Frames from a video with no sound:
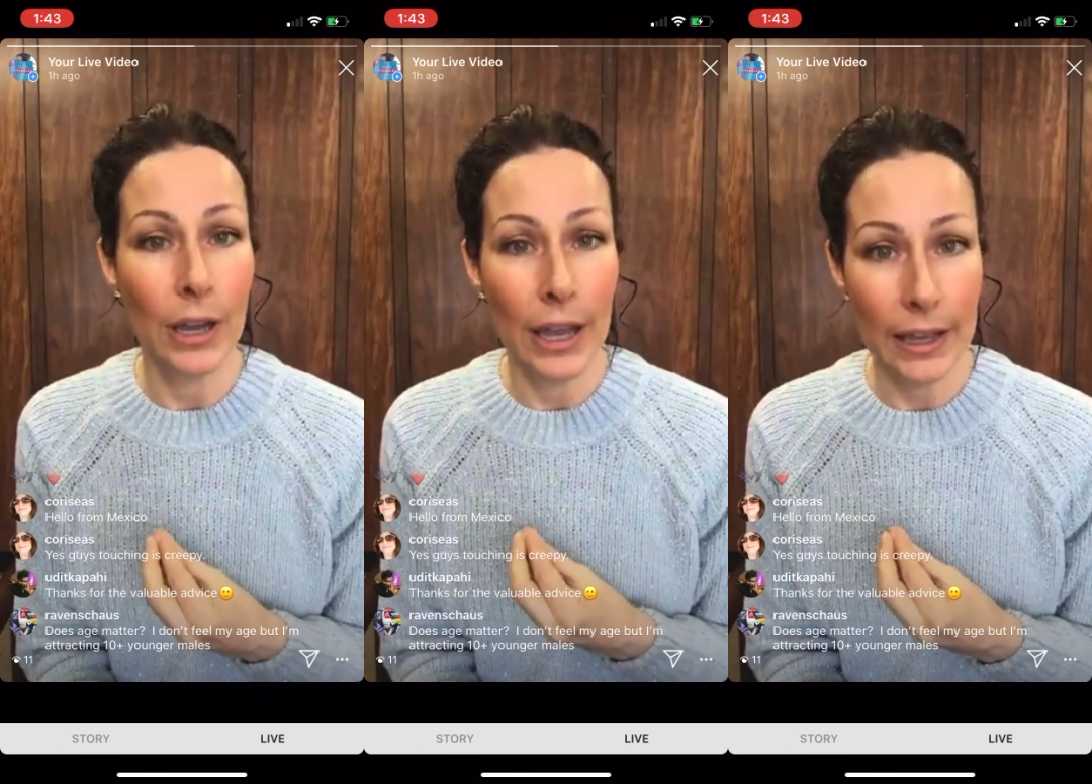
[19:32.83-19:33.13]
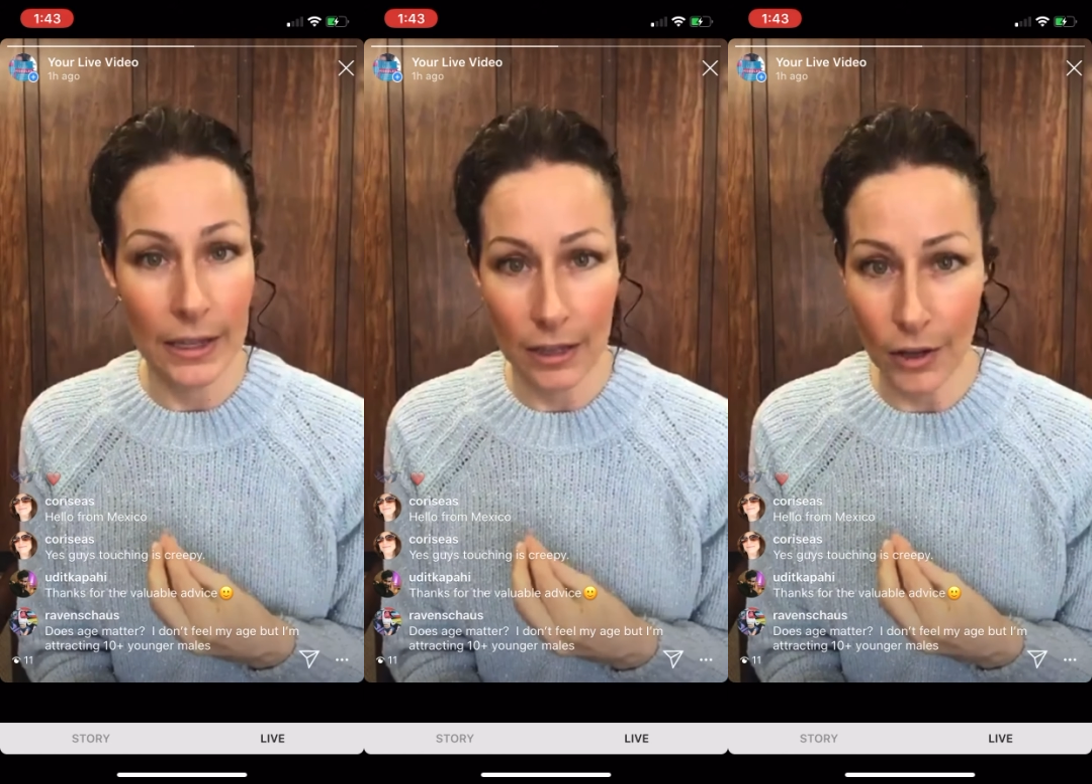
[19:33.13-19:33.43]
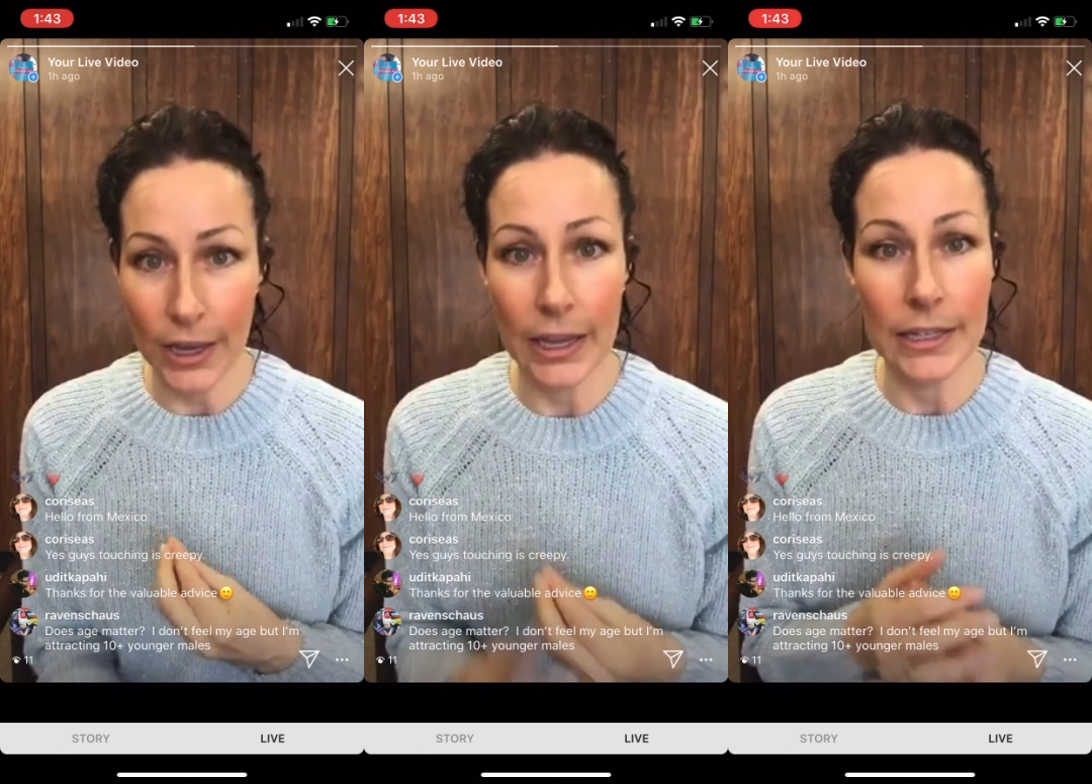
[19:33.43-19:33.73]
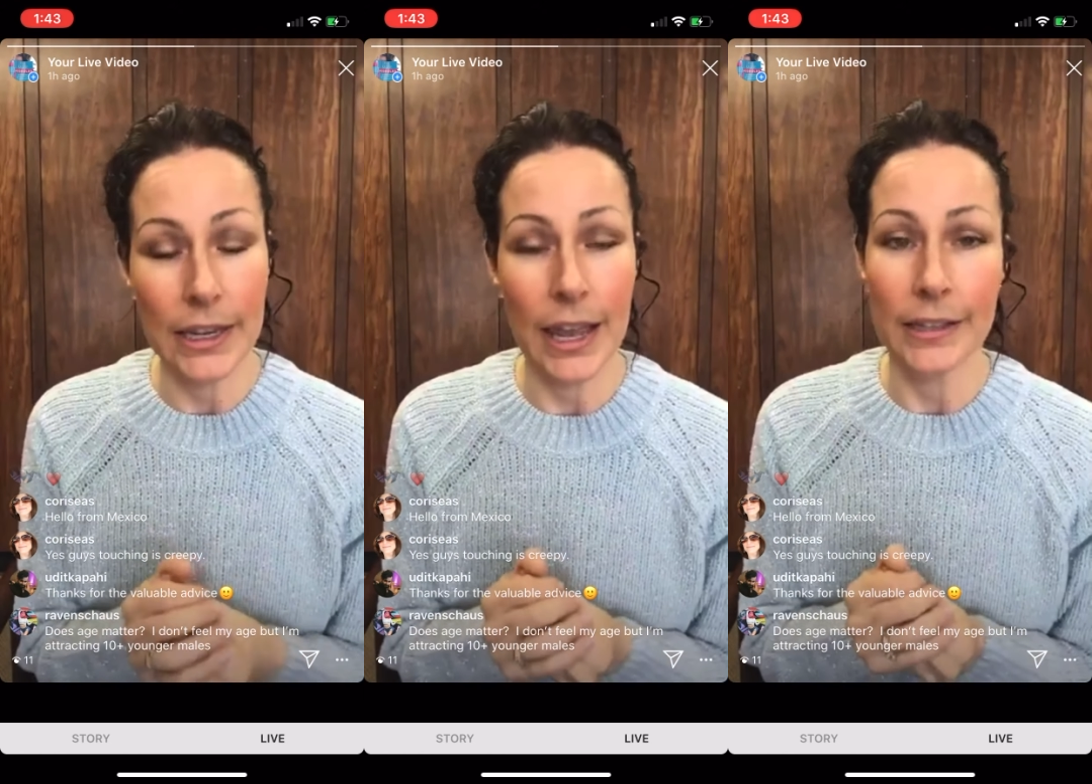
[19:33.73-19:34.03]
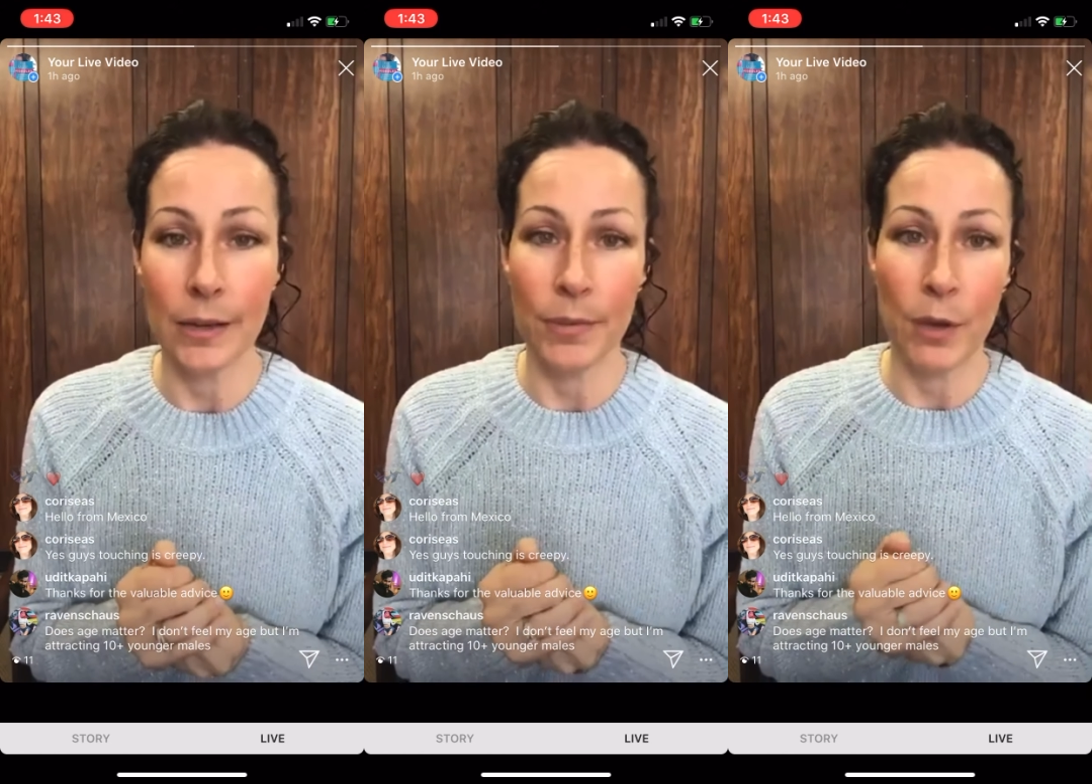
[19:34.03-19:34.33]
looking to get
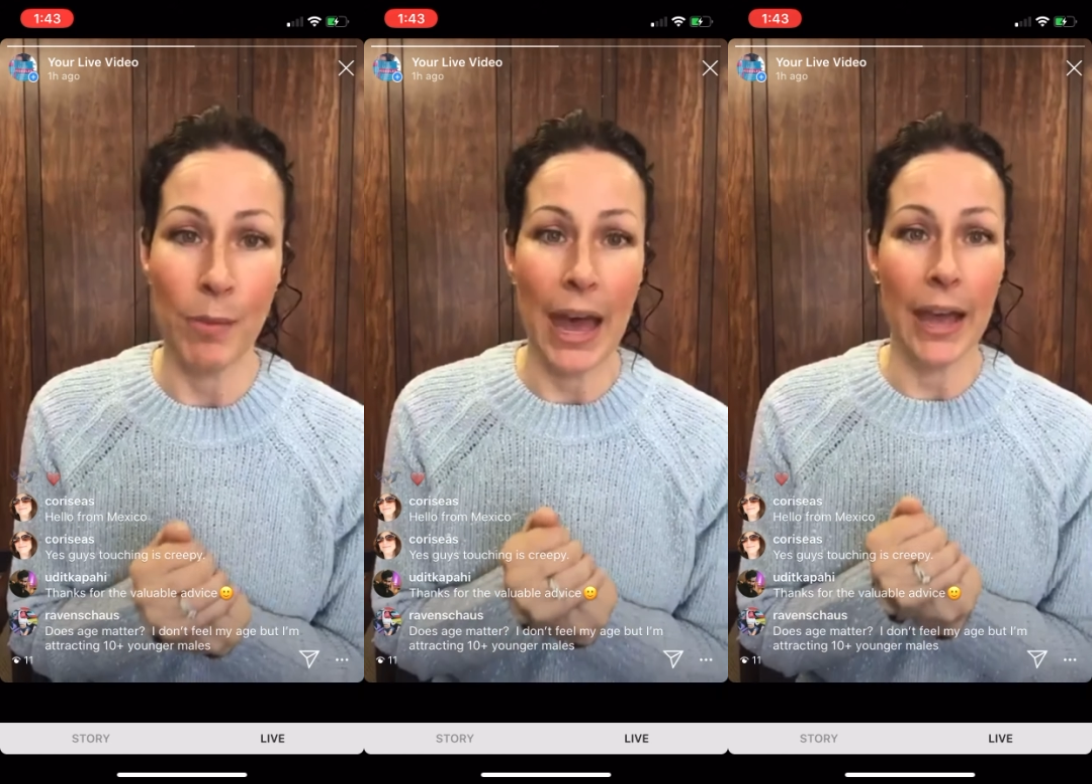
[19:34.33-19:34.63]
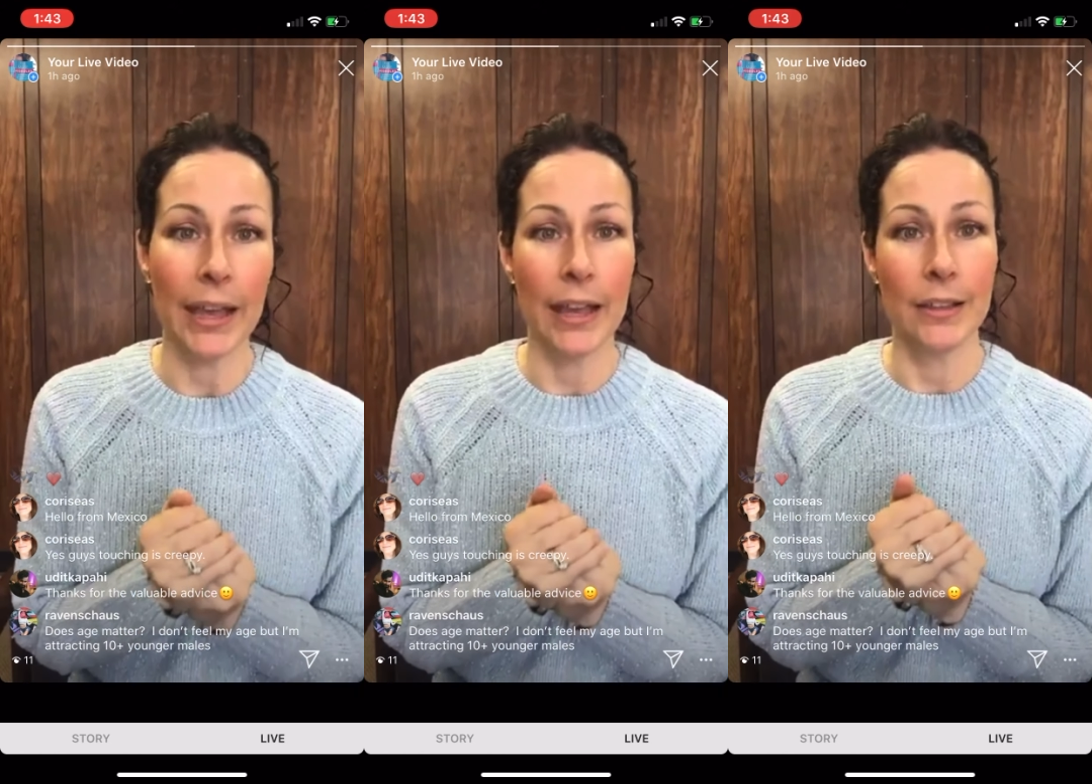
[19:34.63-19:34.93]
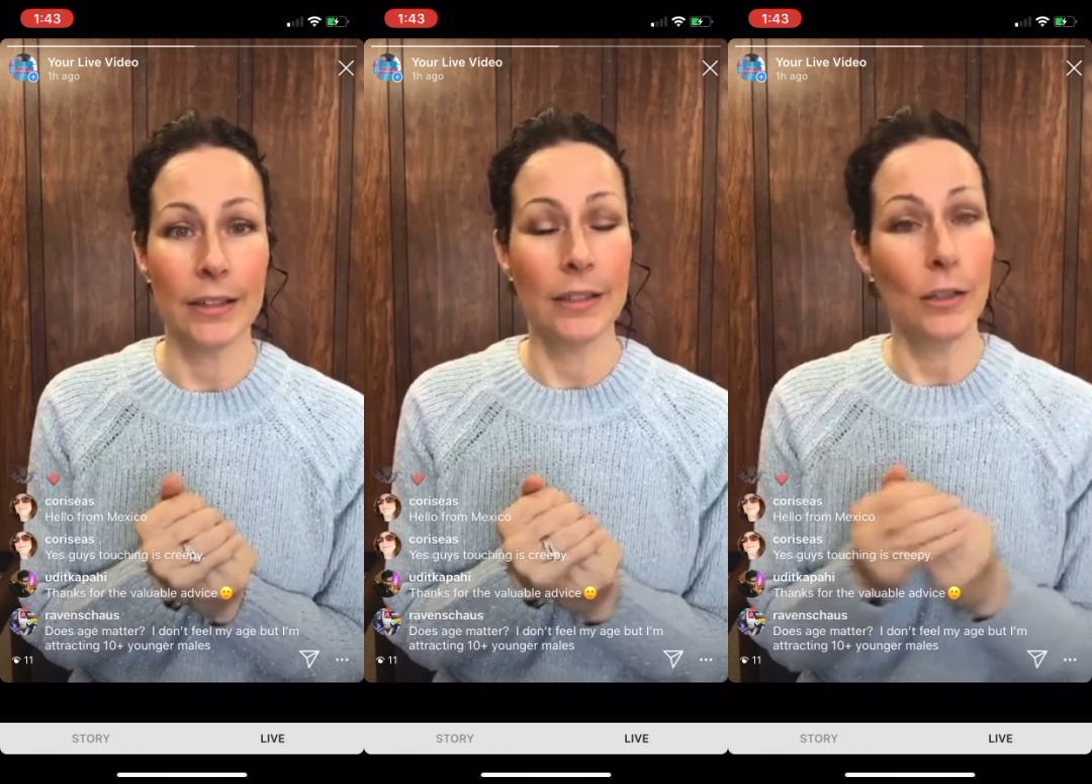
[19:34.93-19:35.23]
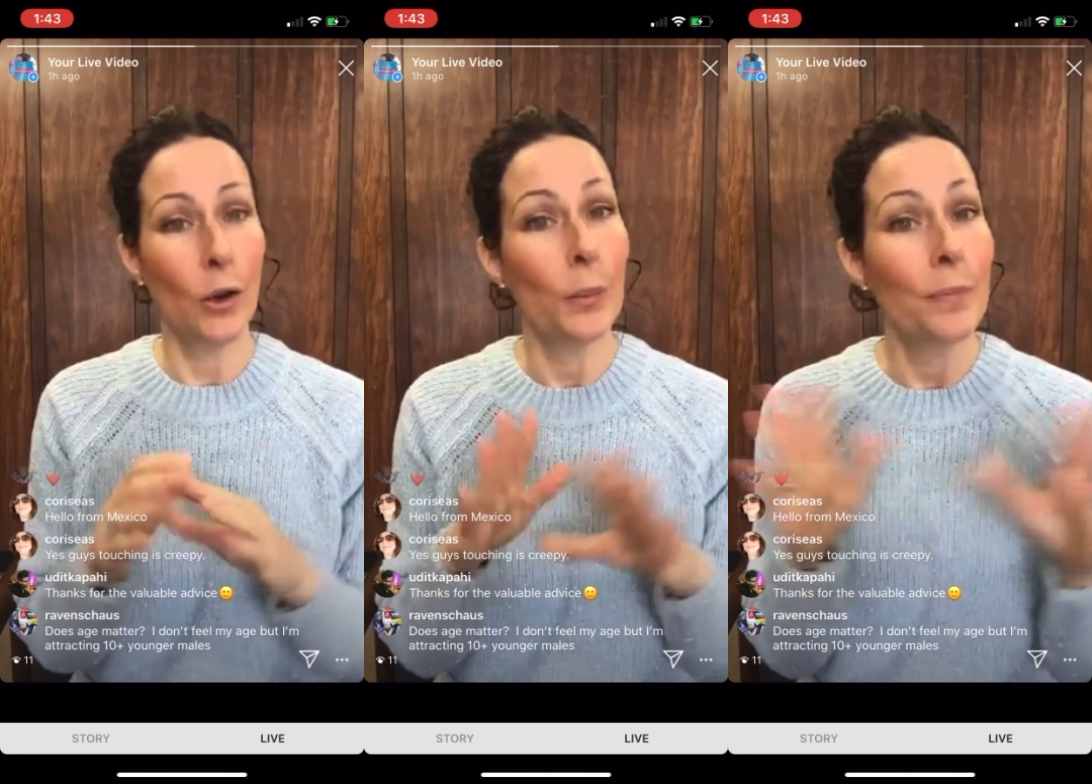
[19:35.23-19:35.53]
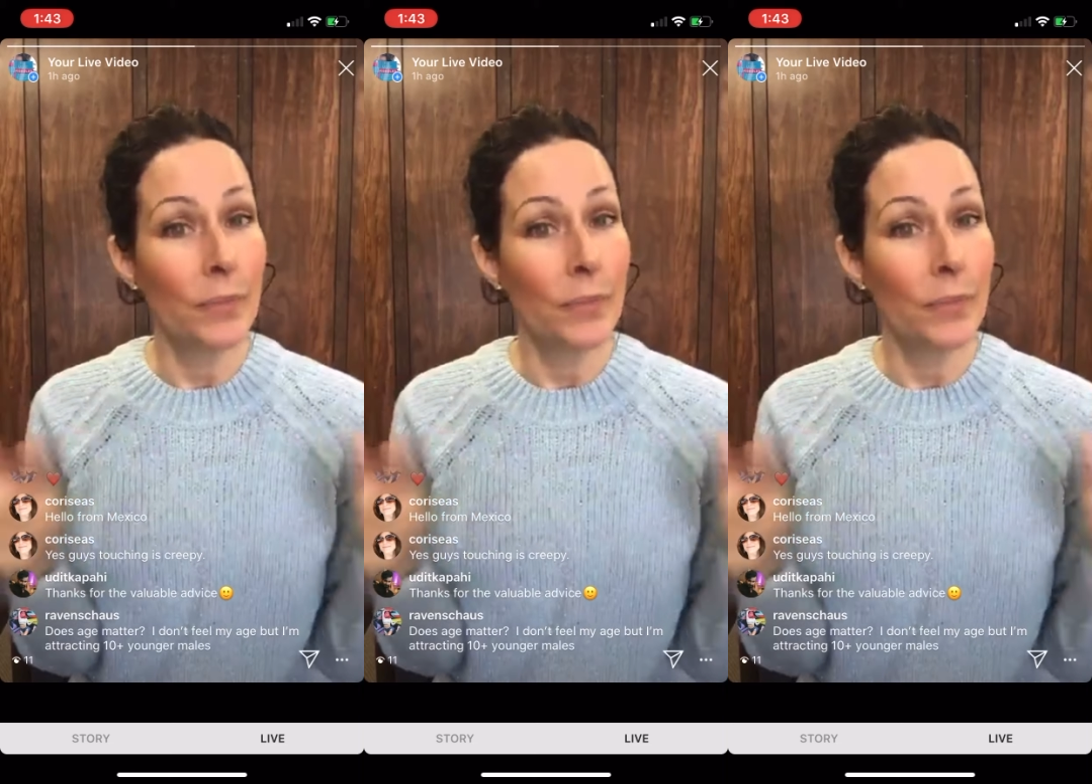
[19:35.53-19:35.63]
something back. And so